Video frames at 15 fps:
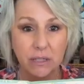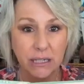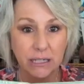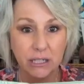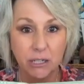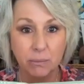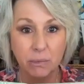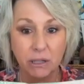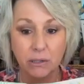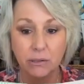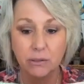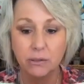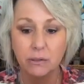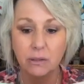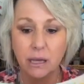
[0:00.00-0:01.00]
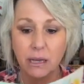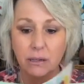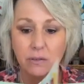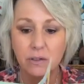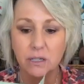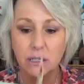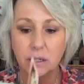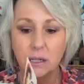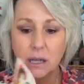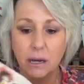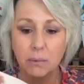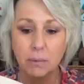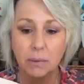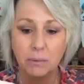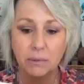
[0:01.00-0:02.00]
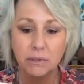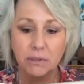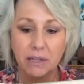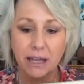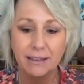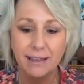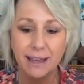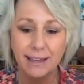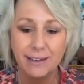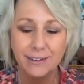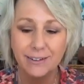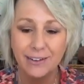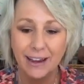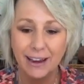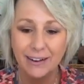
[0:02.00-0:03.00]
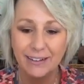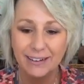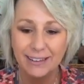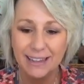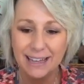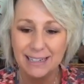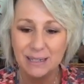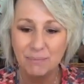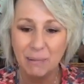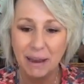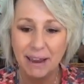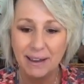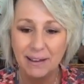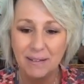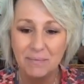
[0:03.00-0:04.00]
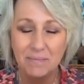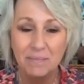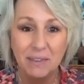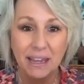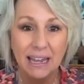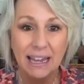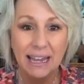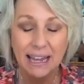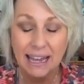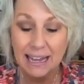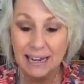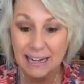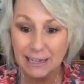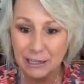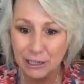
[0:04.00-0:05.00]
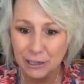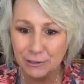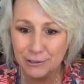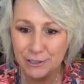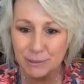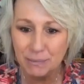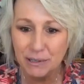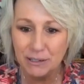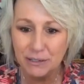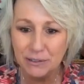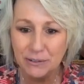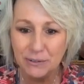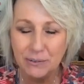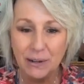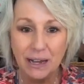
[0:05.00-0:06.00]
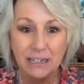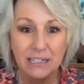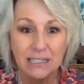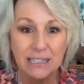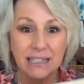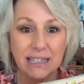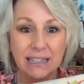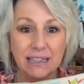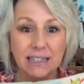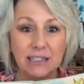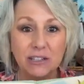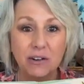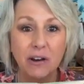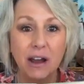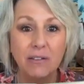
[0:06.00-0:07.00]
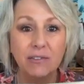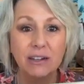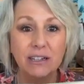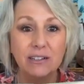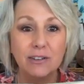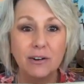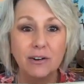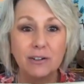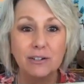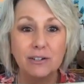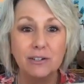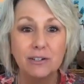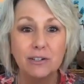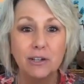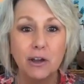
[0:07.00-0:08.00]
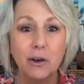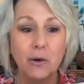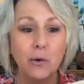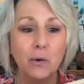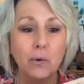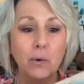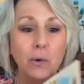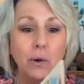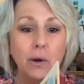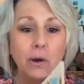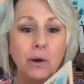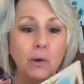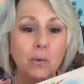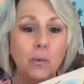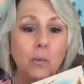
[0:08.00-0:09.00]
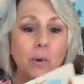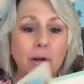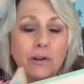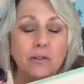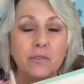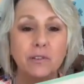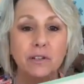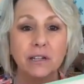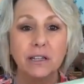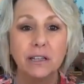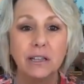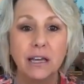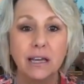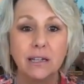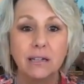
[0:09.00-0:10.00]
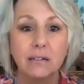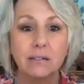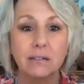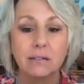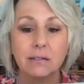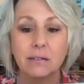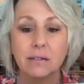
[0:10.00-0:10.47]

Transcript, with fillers: You've seen Jimmy Lou do that. You've seen a lot of people do that. Thank you, Karen. Thanks, Pam. Isn't it cute, Jimmy Lou? I just think these graphics are so wonderful. Look at that.